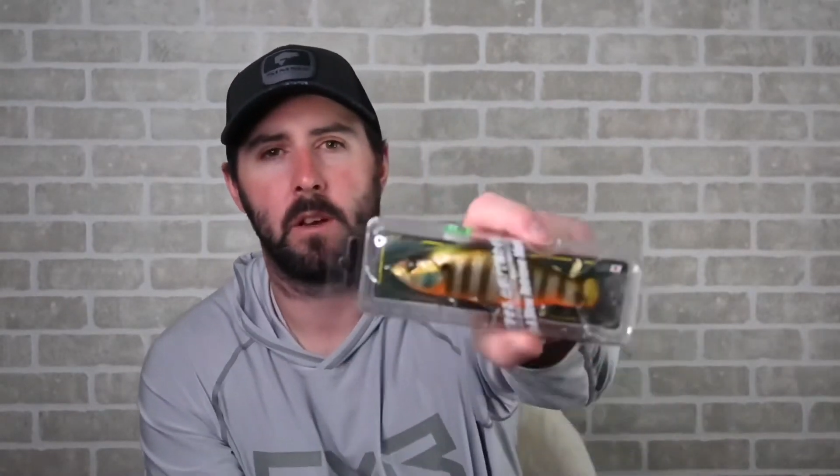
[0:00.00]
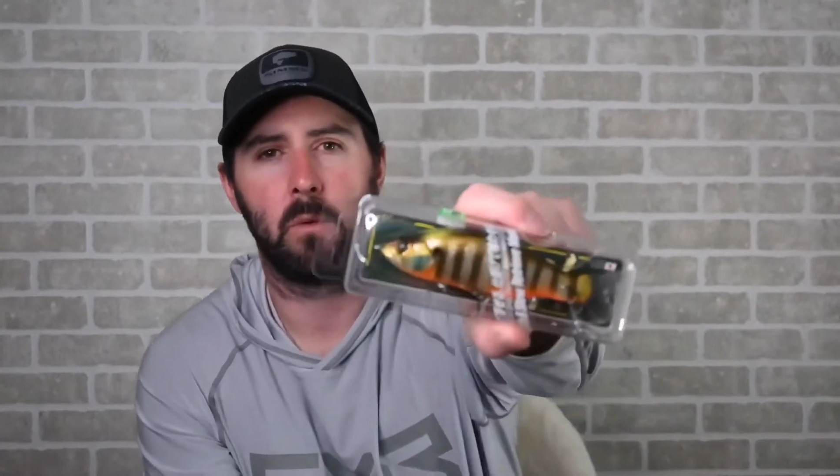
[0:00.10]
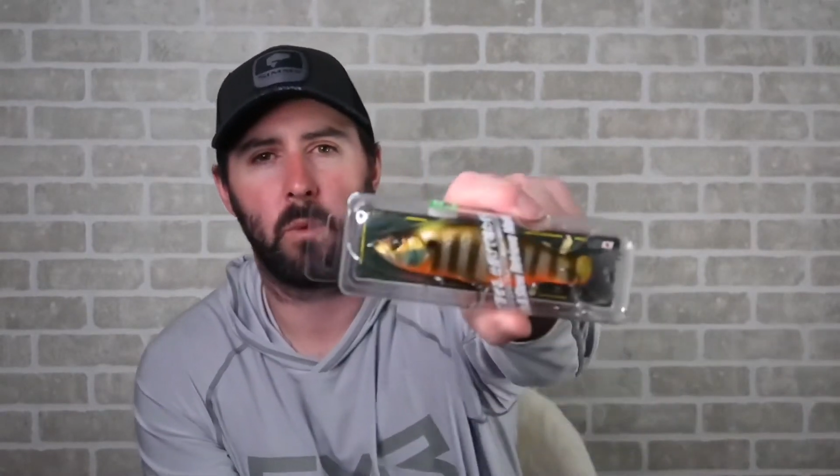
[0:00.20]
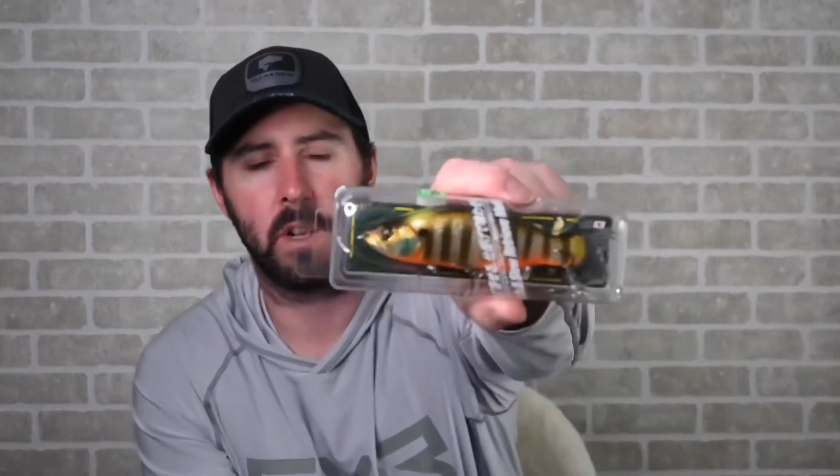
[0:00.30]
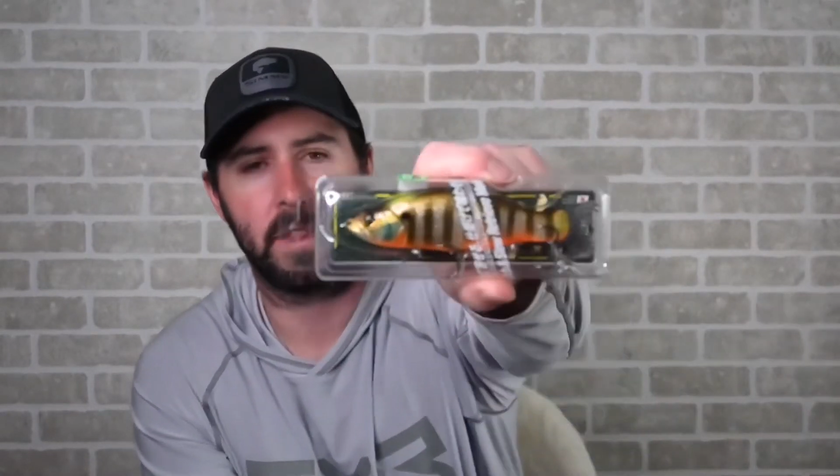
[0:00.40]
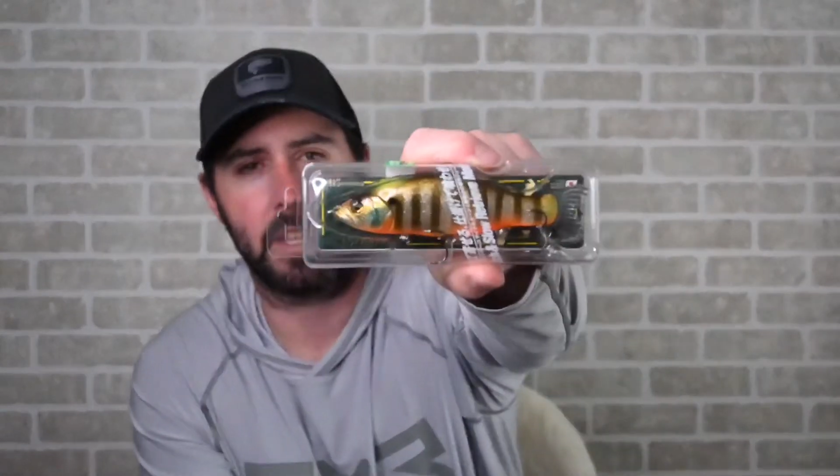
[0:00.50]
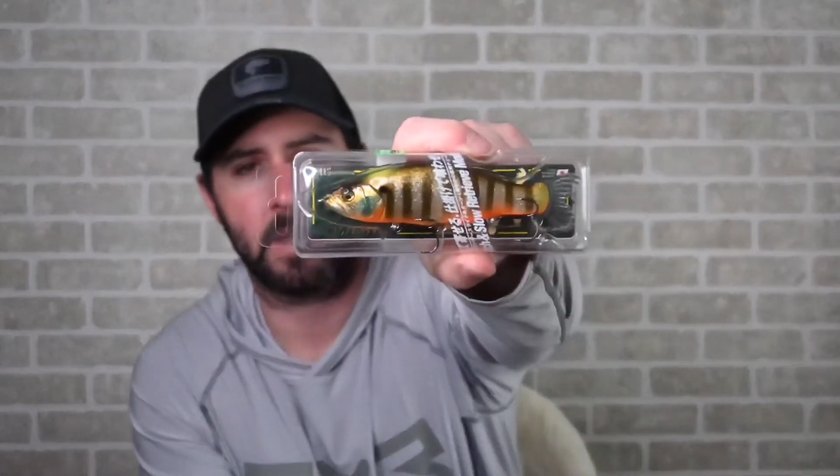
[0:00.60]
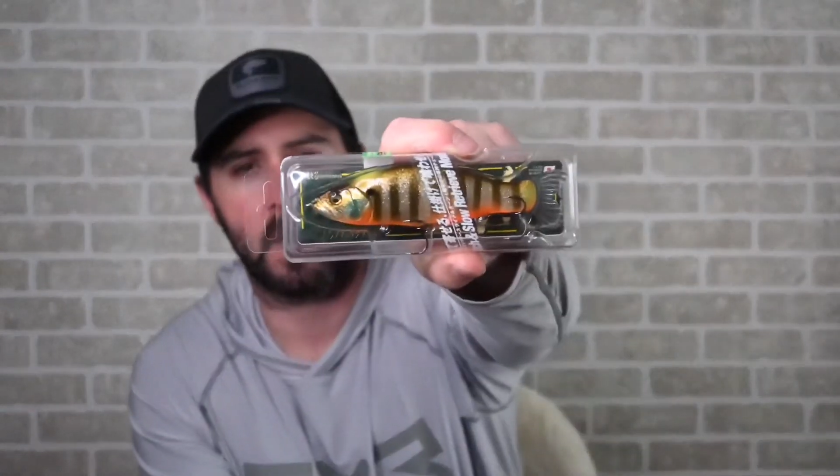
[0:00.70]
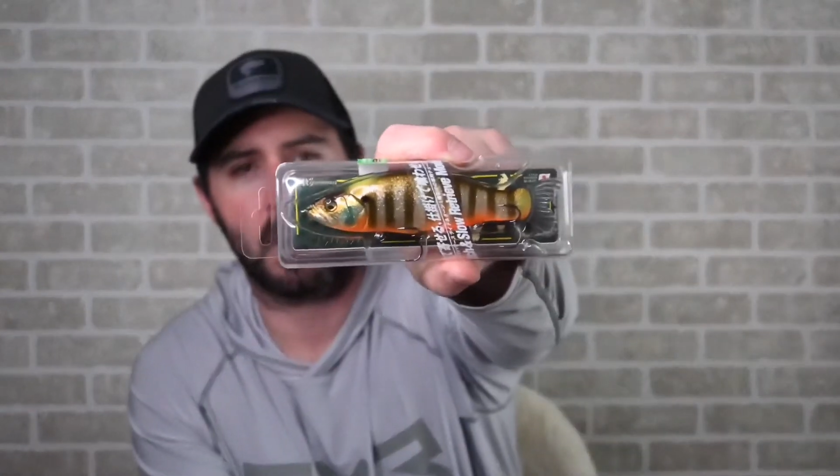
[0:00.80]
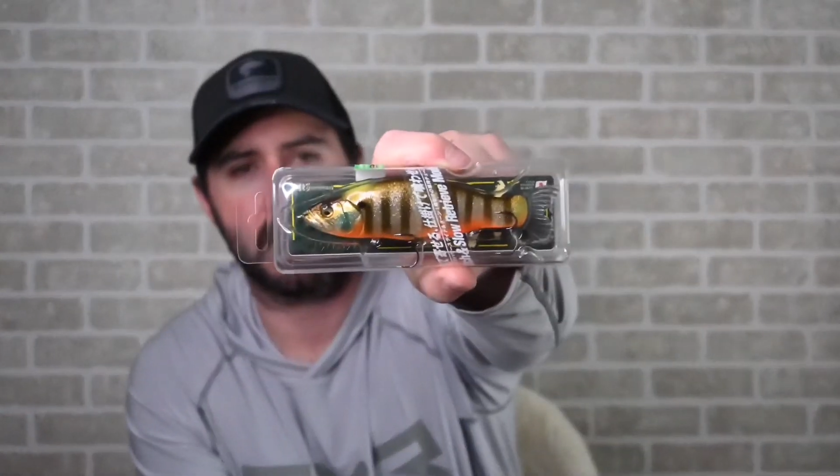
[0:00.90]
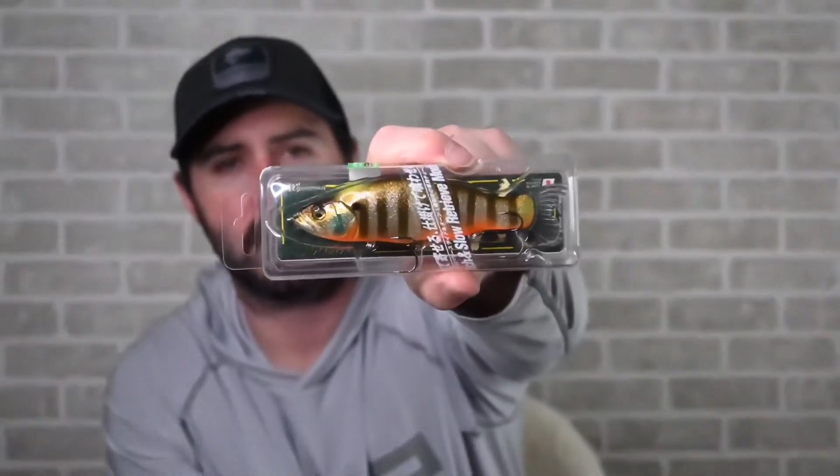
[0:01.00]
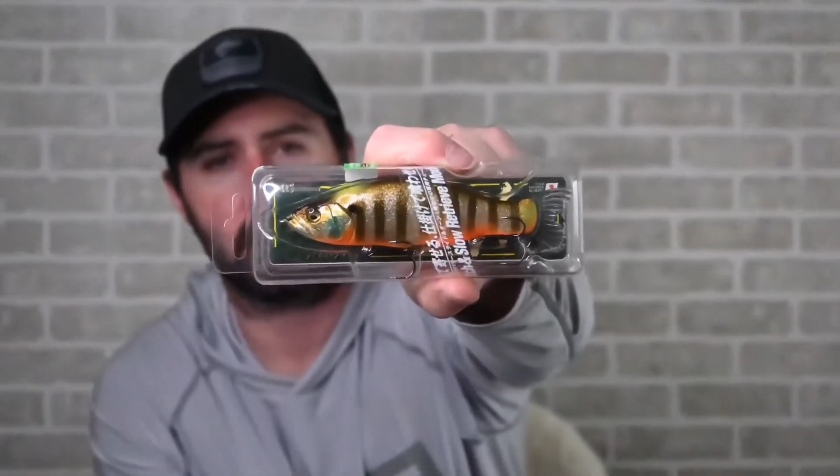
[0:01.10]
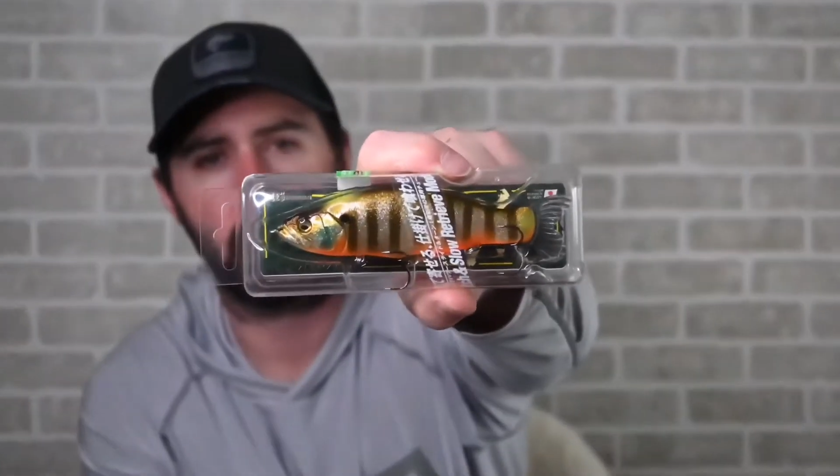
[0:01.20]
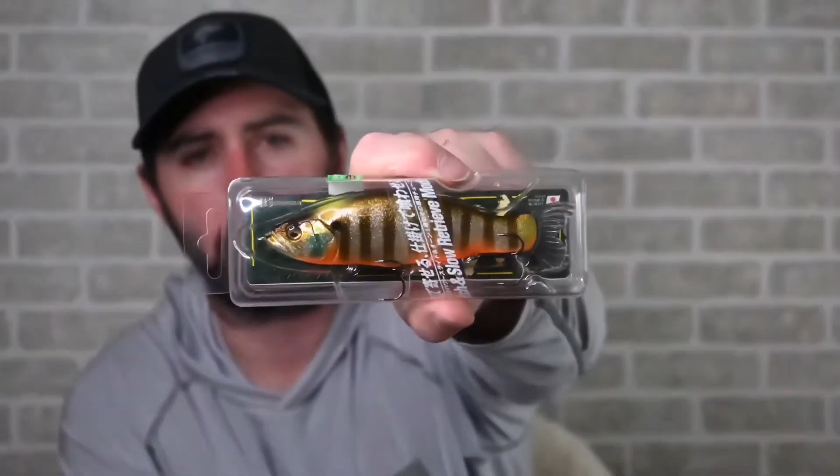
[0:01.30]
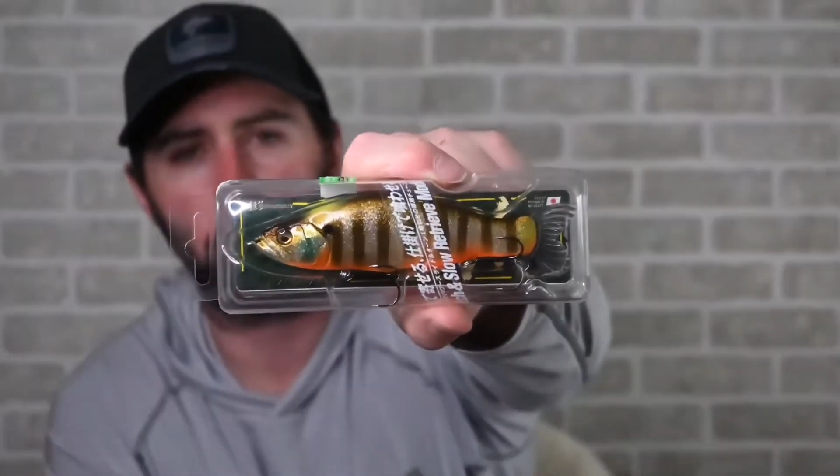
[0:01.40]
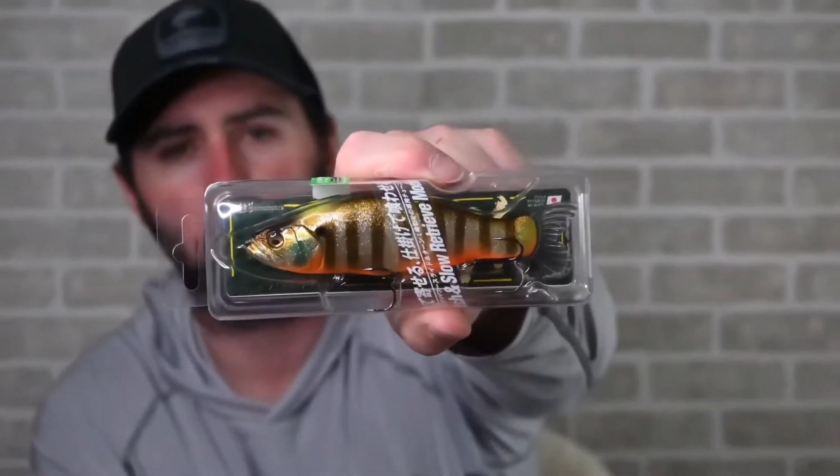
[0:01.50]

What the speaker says: one of these iSlide